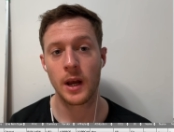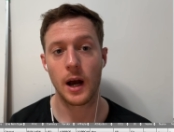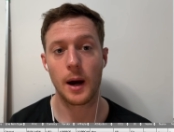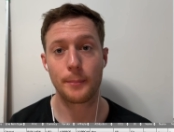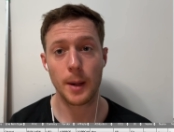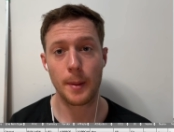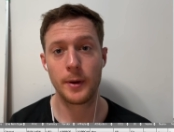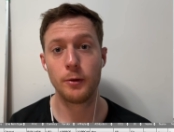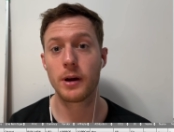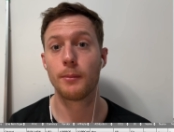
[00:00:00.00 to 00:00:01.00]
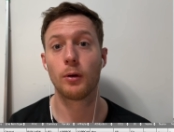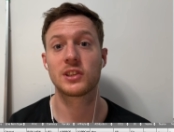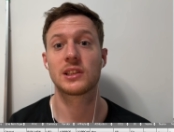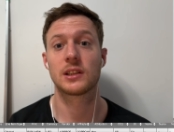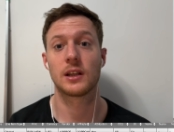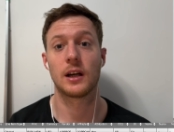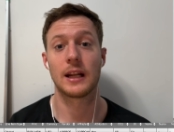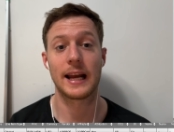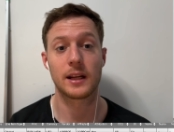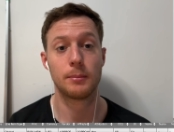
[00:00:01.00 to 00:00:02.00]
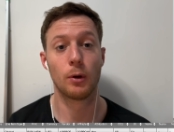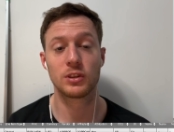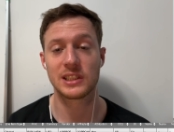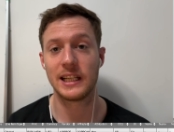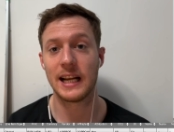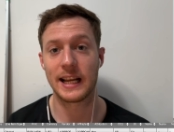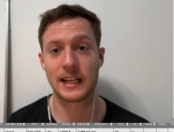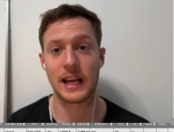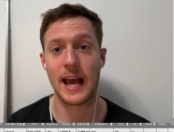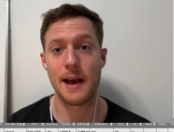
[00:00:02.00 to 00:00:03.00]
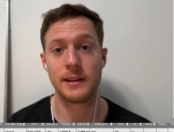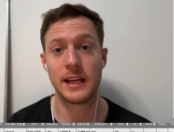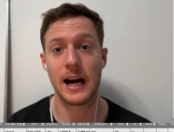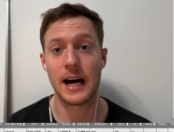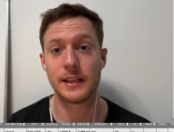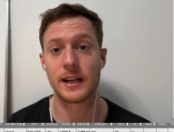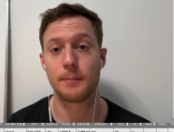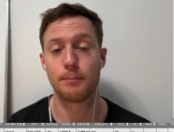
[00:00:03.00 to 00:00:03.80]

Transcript: Uh, probably you are most like mostly like any other